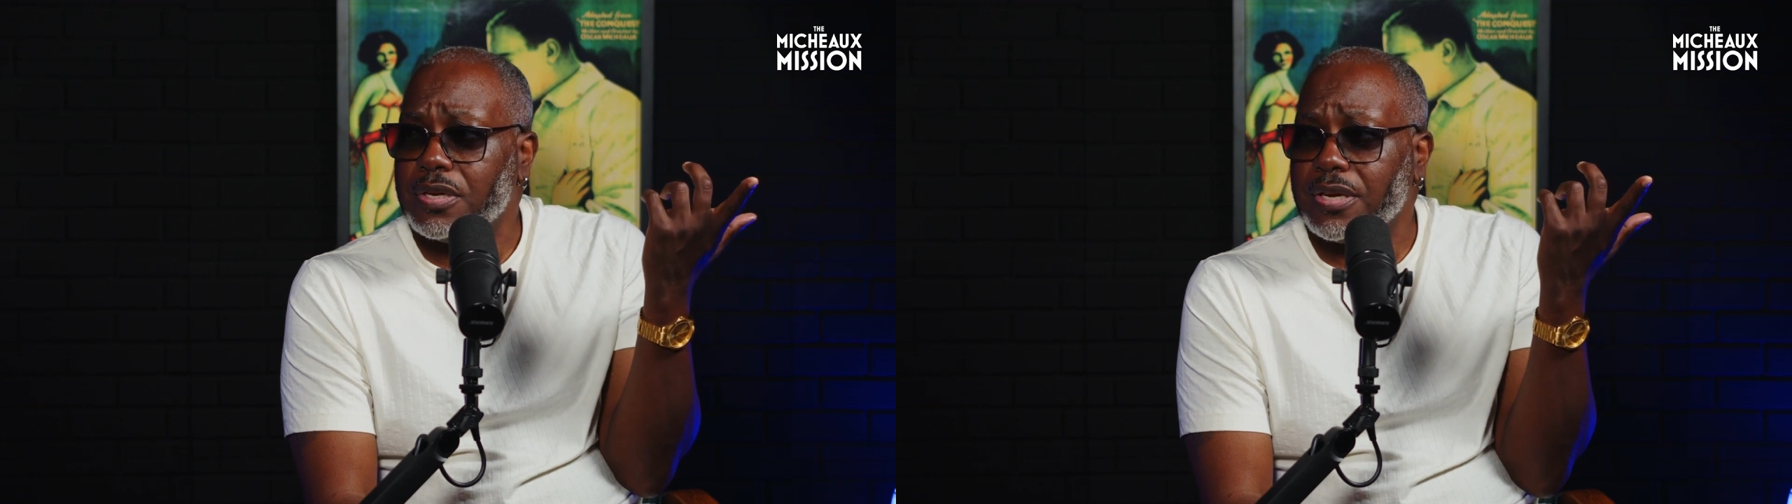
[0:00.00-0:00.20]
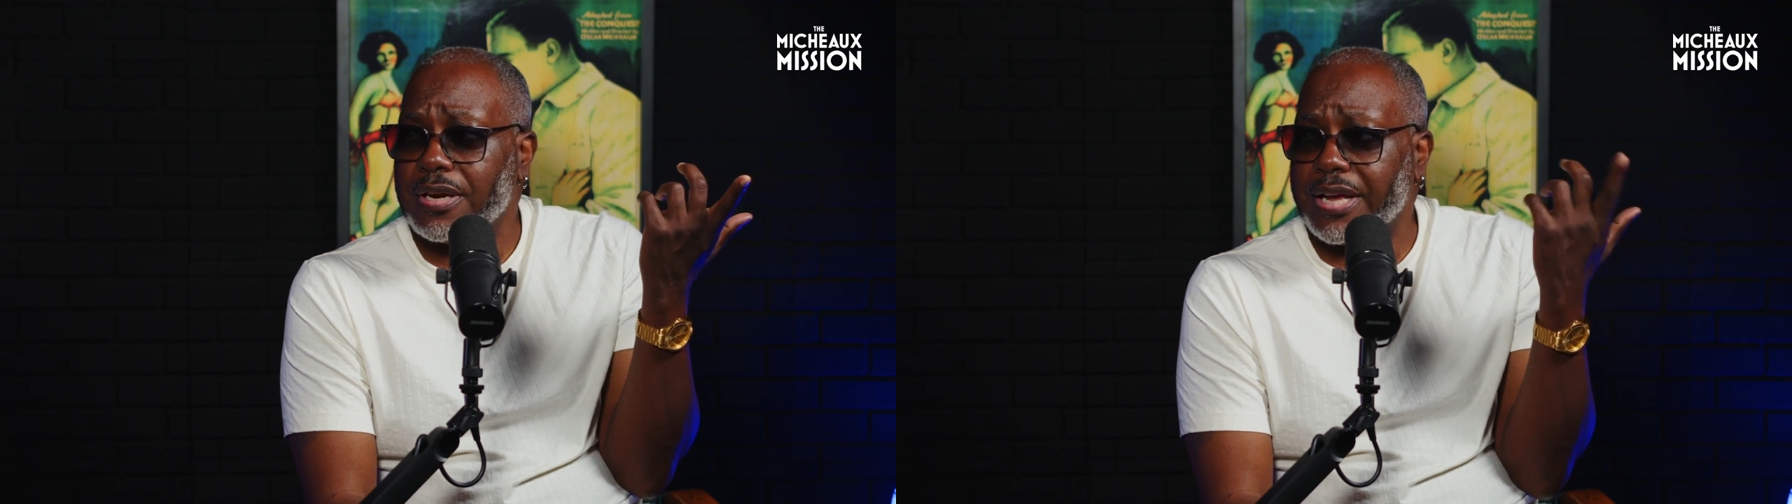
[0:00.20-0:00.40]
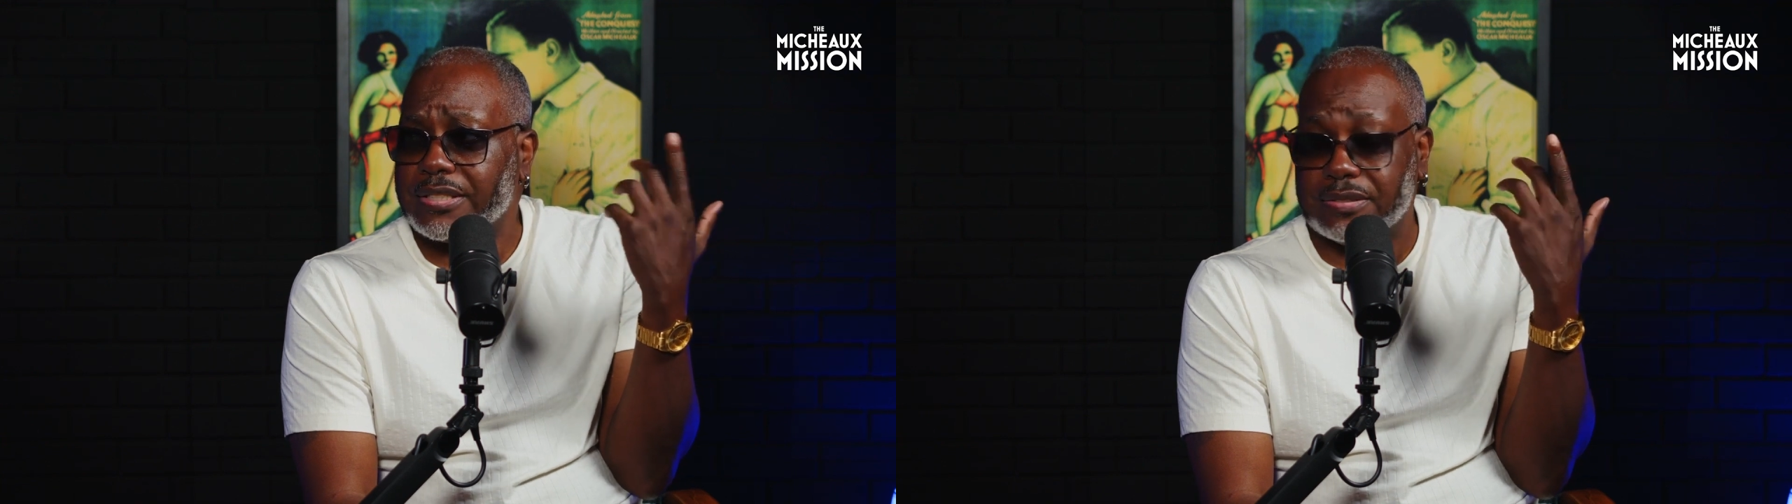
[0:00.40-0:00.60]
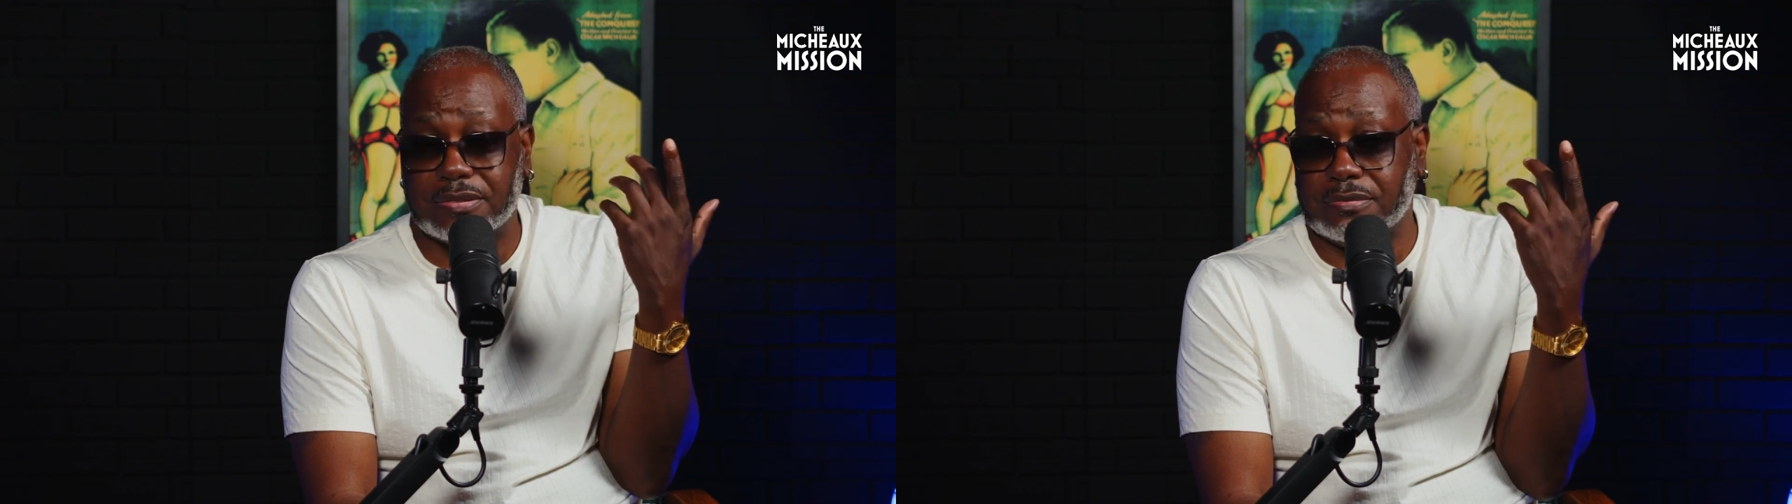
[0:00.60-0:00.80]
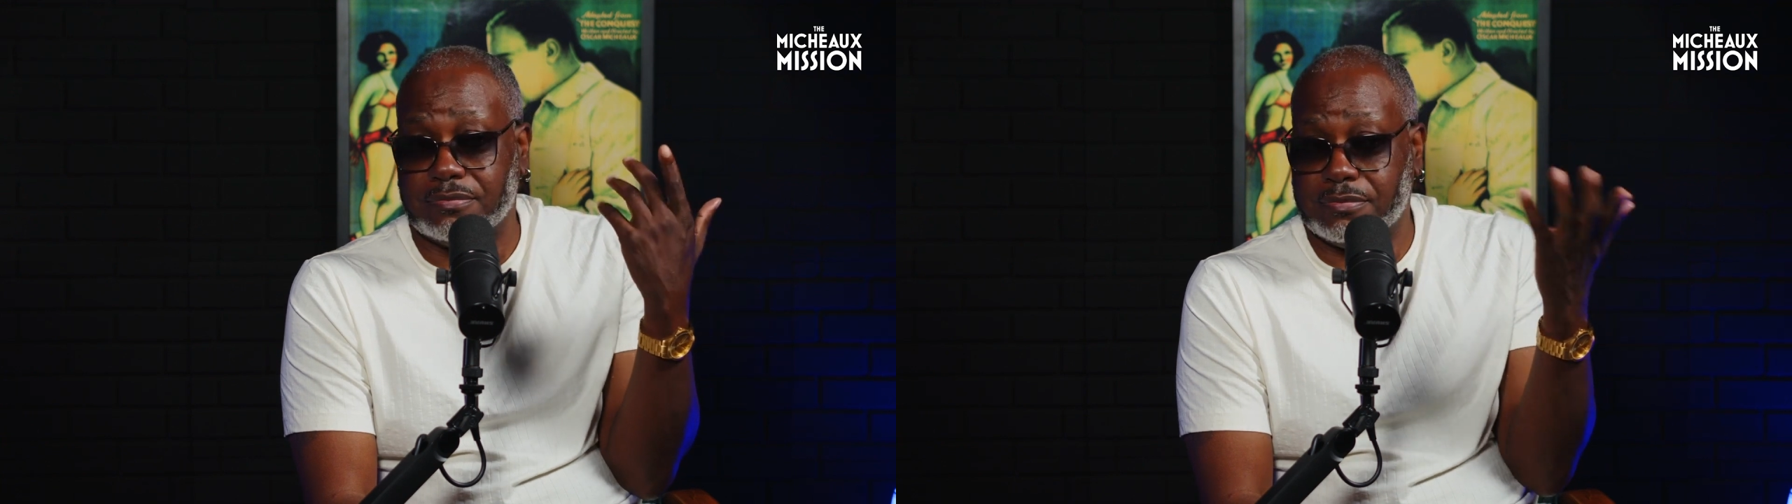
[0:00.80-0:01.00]
And like
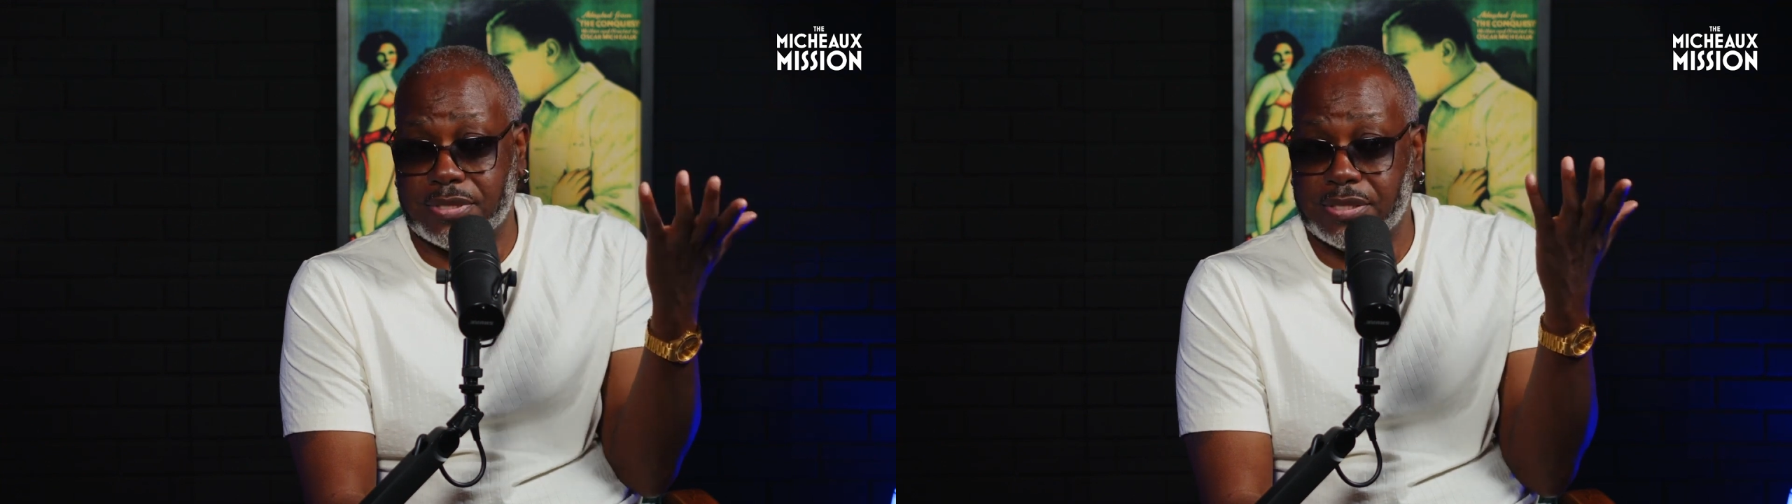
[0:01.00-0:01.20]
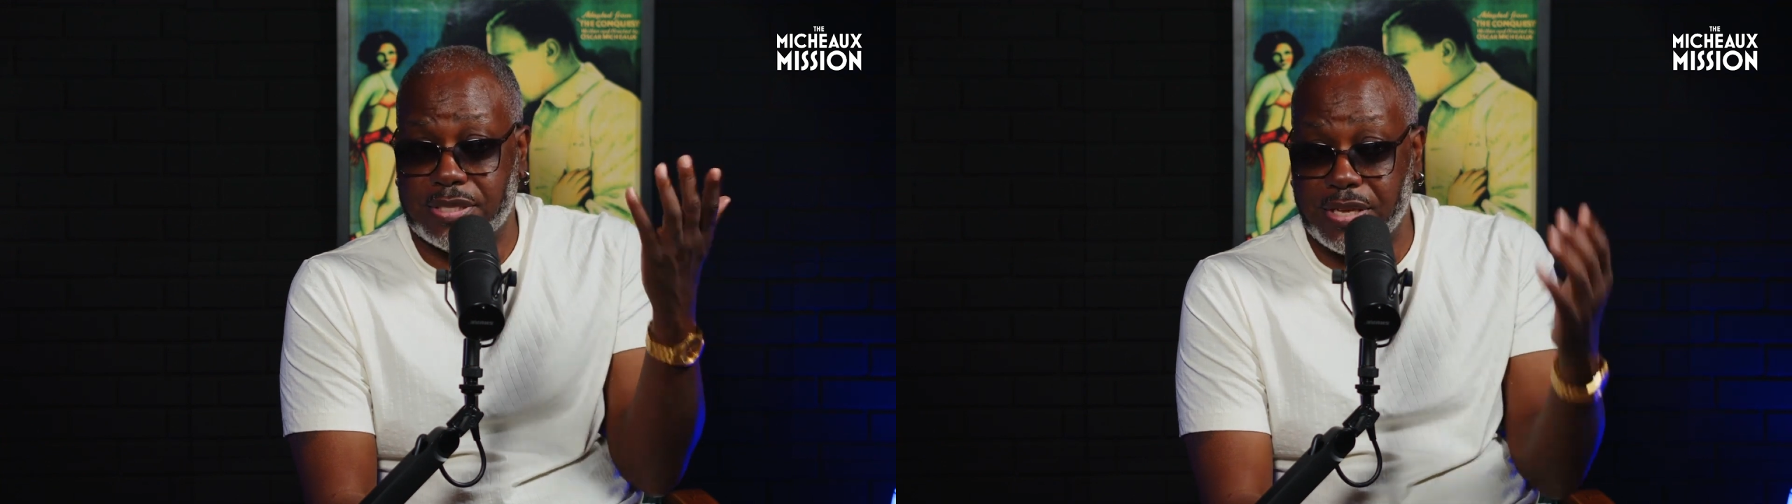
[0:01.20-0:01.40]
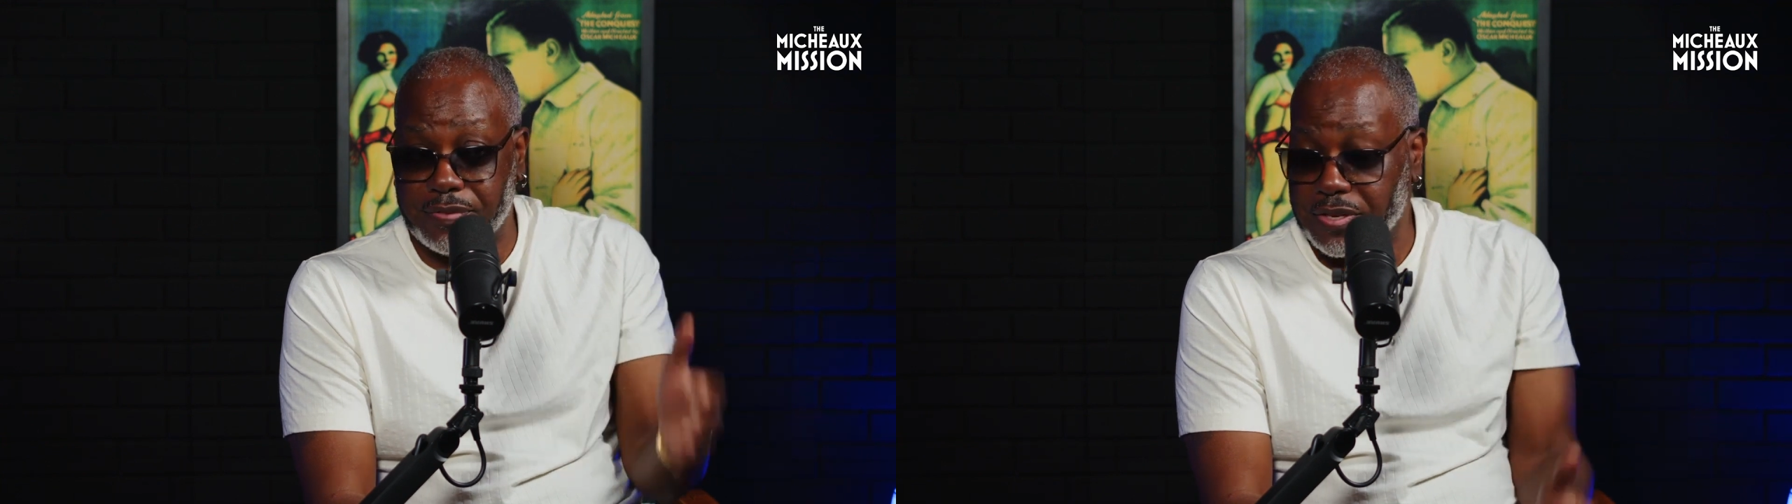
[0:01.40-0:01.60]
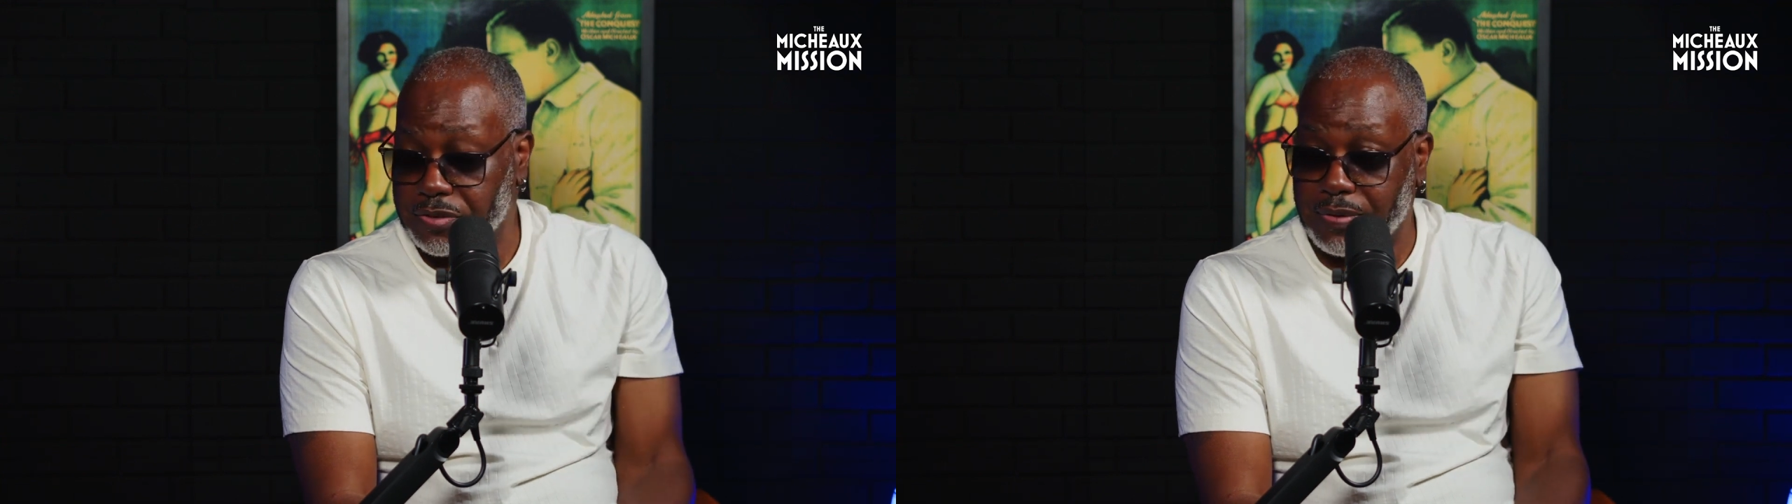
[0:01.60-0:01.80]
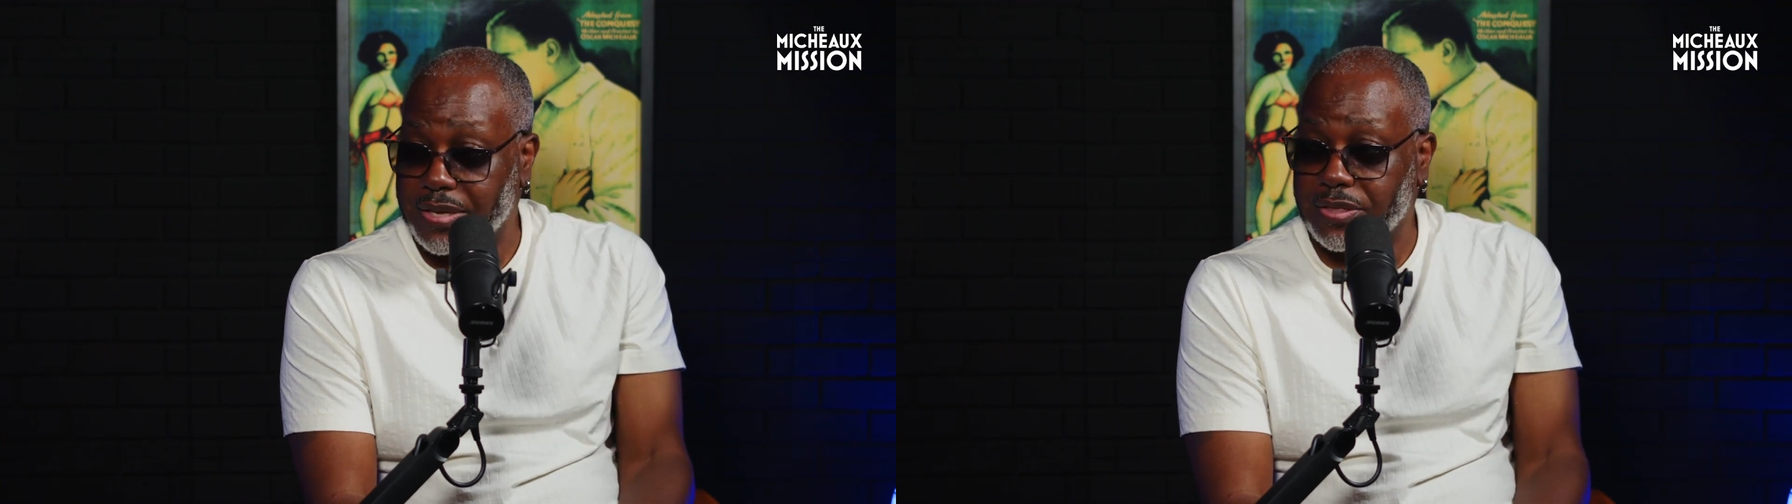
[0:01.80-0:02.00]
Stevie is
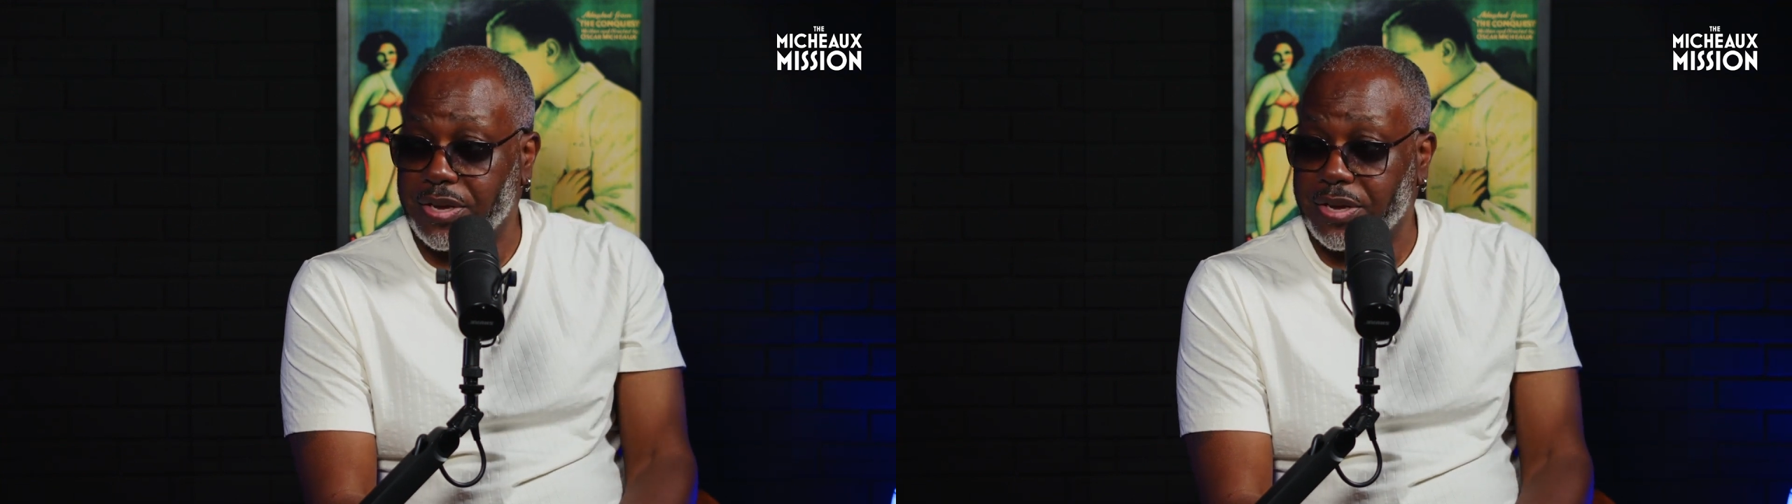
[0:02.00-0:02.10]
right there.